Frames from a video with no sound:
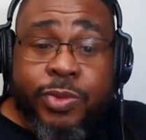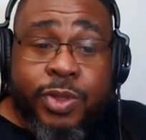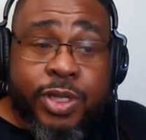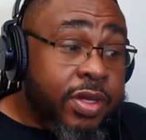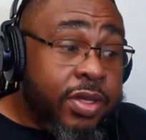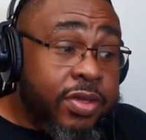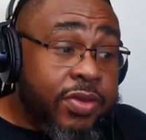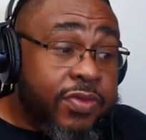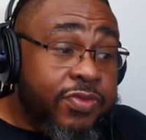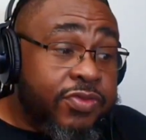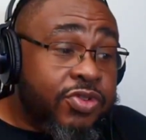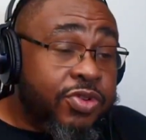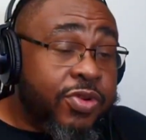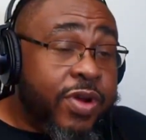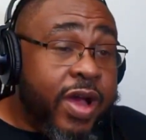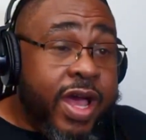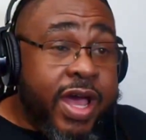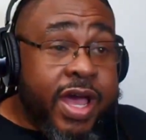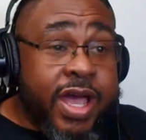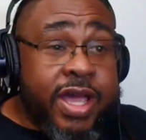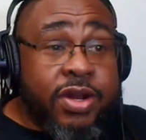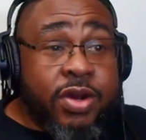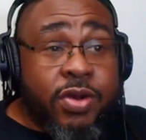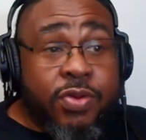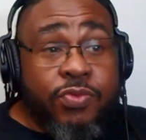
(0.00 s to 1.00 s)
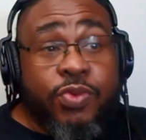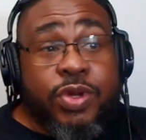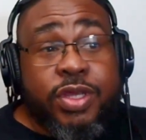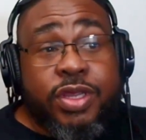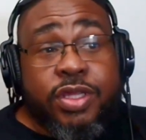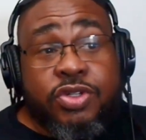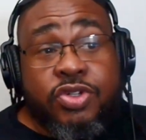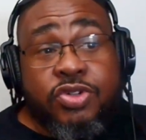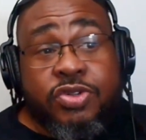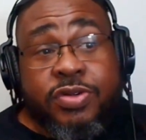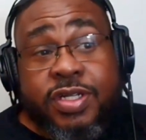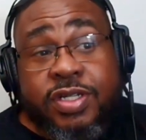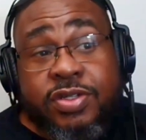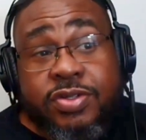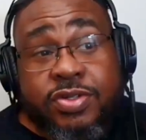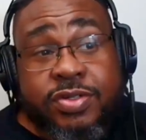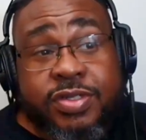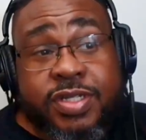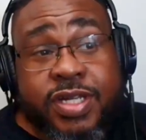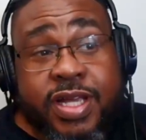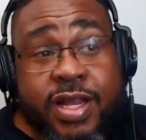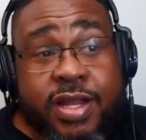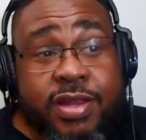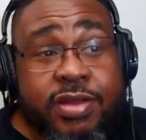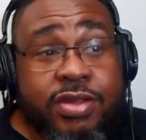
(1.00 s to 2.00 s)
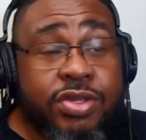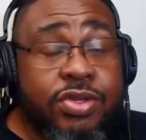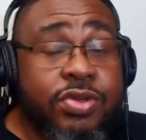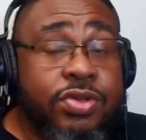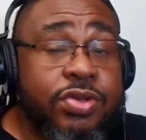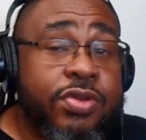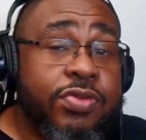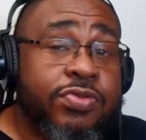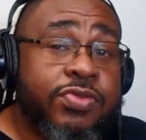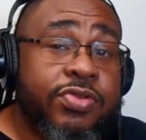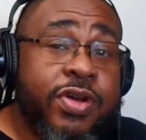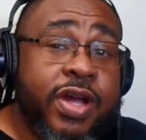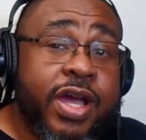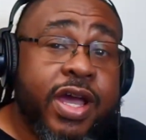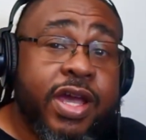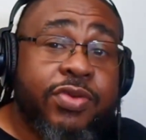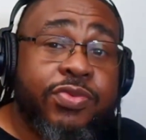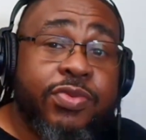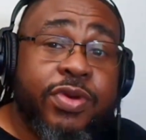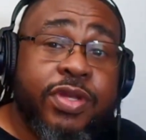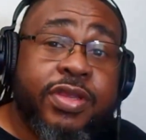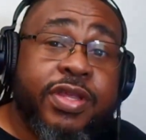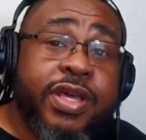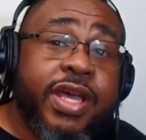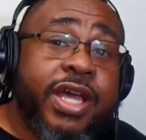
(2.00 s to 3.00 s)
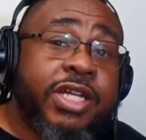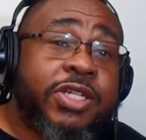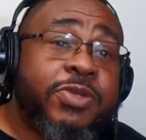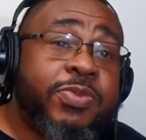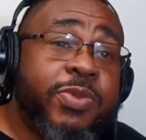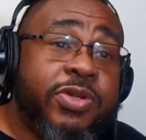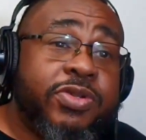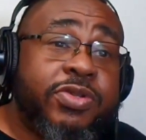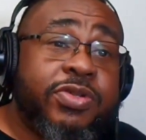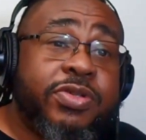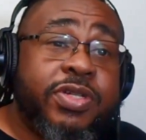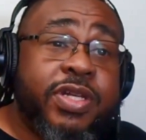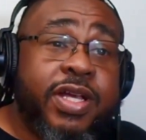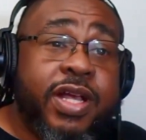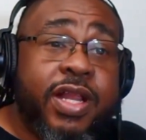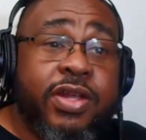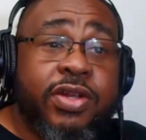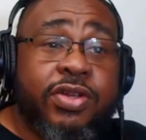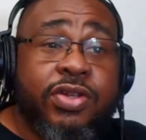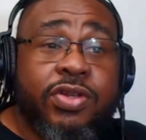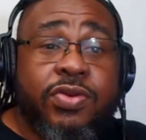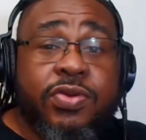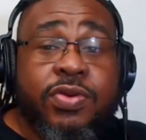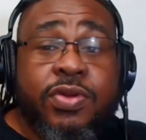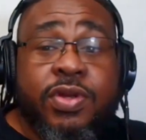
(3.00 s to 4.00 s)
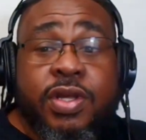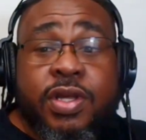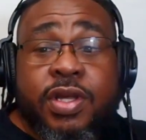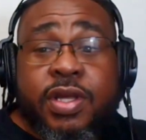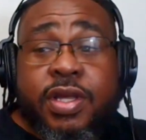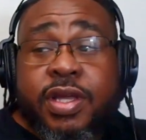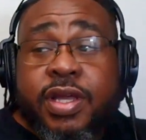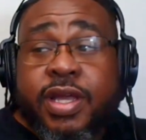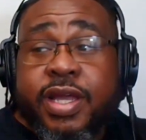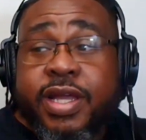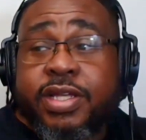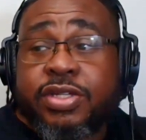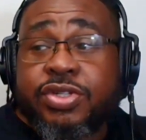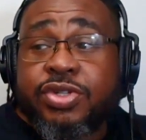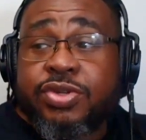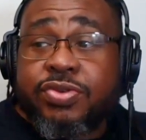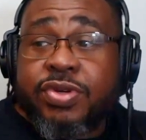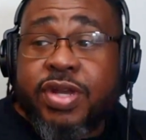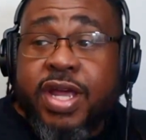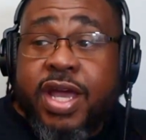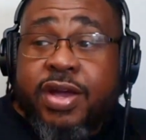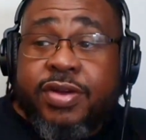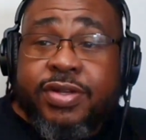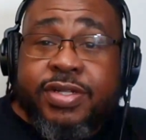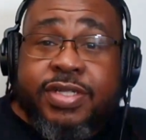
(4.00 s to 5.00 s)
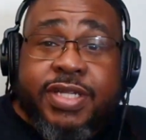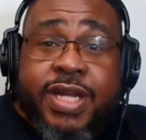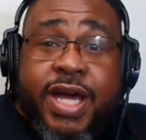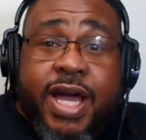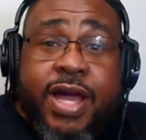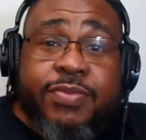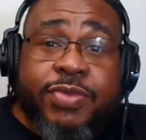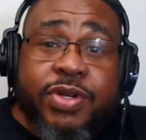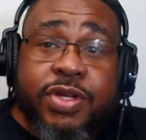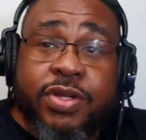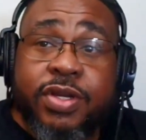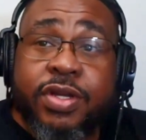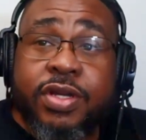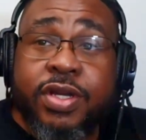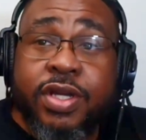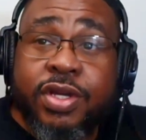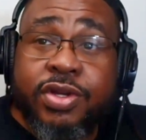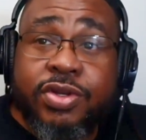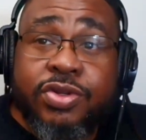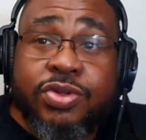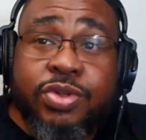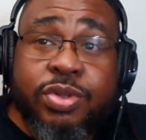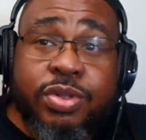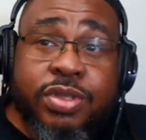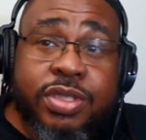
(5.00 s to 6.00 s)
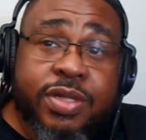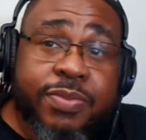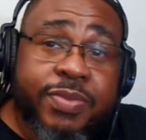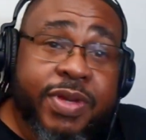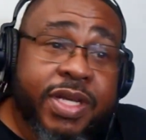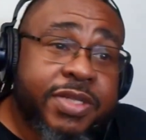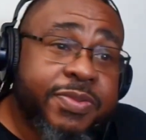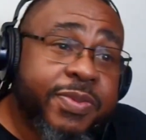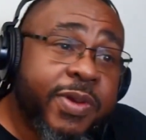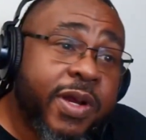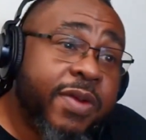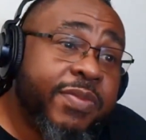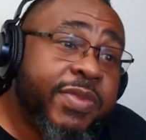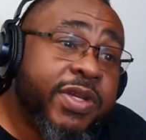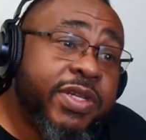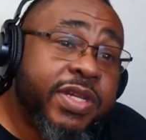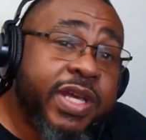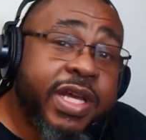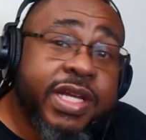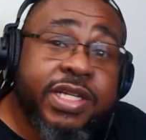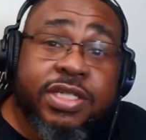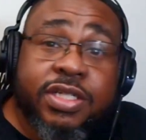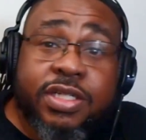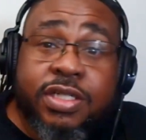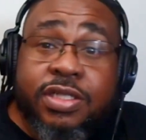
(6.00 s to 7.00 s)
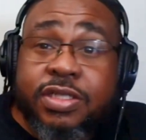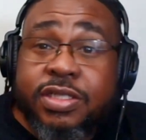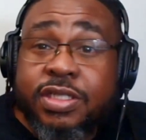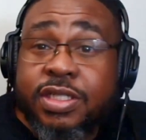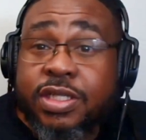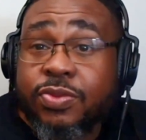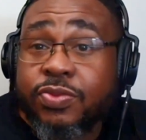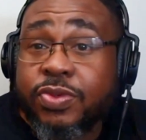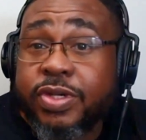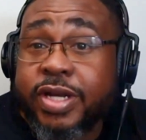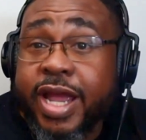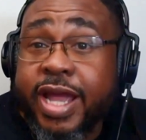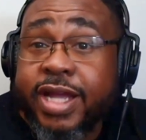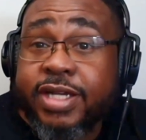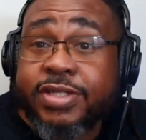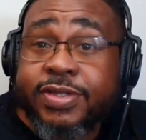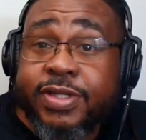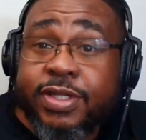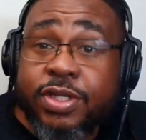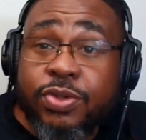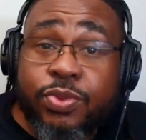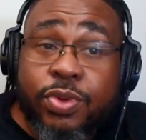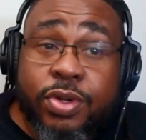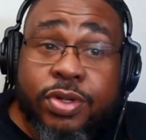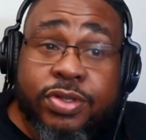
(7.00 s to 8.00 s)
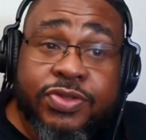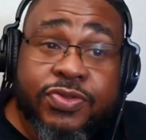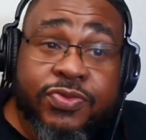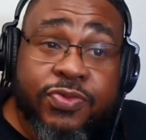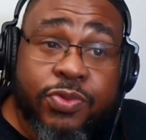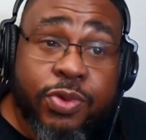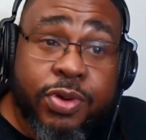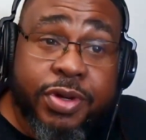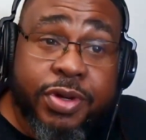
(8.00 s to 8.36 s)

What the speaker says: You've tried what the trends are telling you, you've tried what the experts are telling you. And so now it's time to do some experimentation and see what actually works for